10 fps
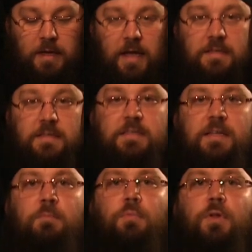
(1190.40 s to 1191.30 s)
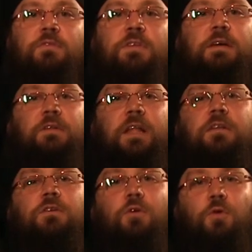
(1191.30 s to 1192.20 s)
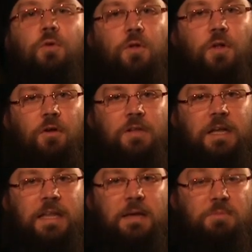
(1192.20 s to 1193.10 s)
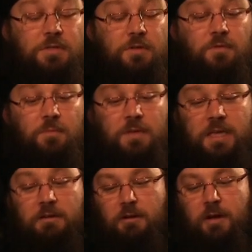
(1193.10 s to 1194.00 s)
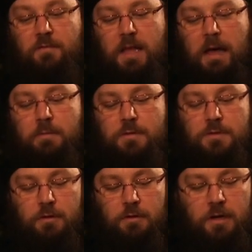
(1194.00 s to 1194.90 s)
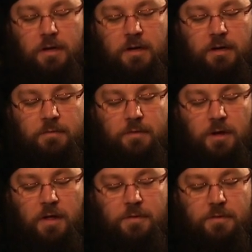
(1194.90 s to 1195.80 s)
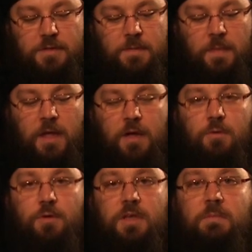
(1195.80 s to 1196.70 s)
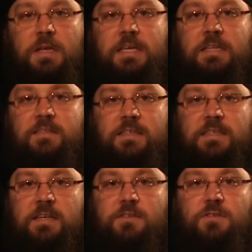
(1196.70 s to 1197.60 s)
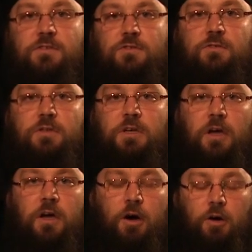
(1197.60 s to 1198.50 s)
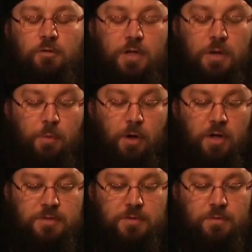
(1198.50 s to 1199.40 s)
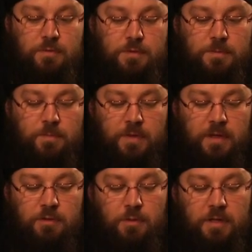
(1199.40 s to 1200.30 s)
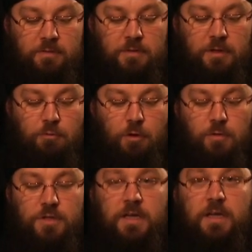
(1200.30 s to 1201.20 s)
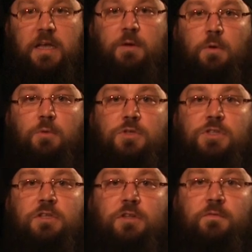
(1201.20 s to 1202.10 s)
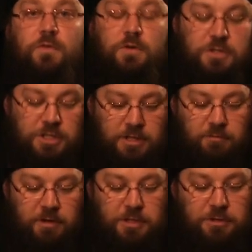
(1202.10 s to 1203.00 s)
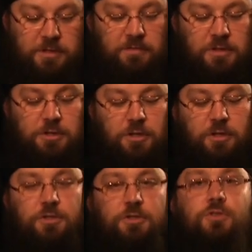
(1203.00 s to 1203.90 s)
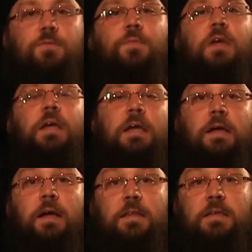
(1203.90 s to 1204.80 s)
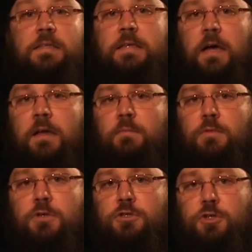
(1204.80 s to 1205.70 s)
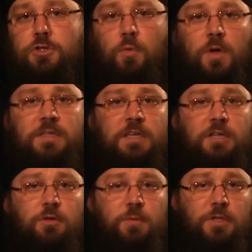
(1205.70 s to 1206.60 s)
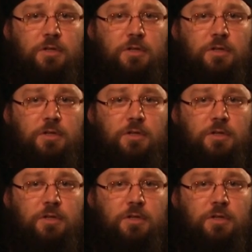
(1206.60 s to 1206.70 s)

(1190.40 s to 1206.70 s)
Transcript: As an example of this, I would like to call on an episode from the era of the Apostolic Fathers, who were the immediate successors to the Holy Apostles, and who lived and wrote in what were still the first generations of the Church. At this time, the Church was, in human